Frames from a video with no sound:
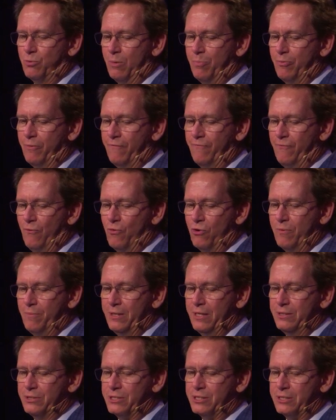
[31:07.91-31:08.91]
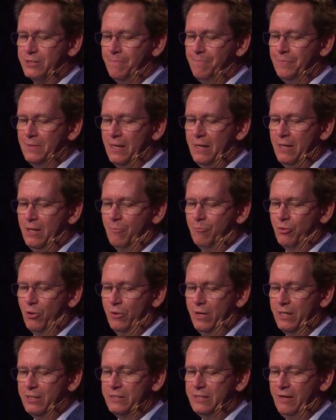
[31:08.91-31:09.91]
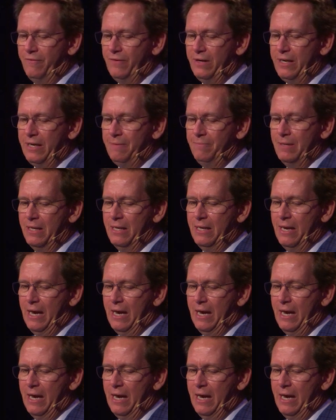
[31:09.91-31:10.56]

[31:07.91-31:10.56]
where performance, productivity,